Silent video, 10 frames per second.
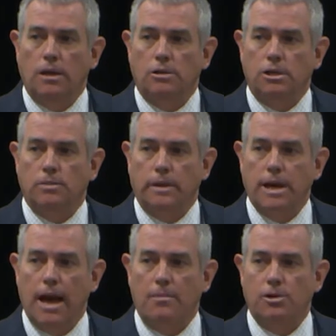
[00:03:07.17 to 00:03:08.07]
Since my
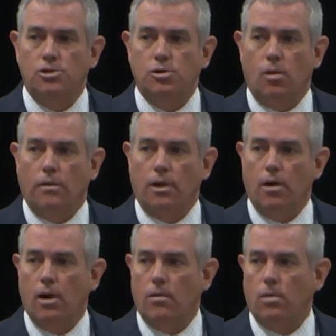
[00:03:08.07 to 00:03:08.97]
time is short,
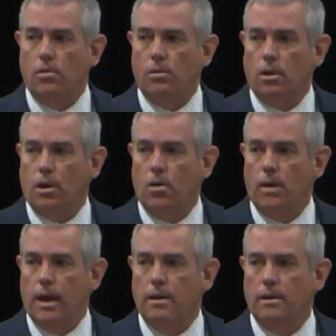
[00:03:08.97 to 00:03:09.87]
though, I won't go
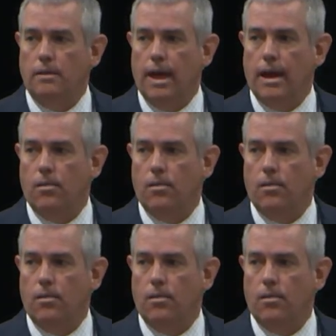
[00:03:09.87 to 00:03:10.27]
into that.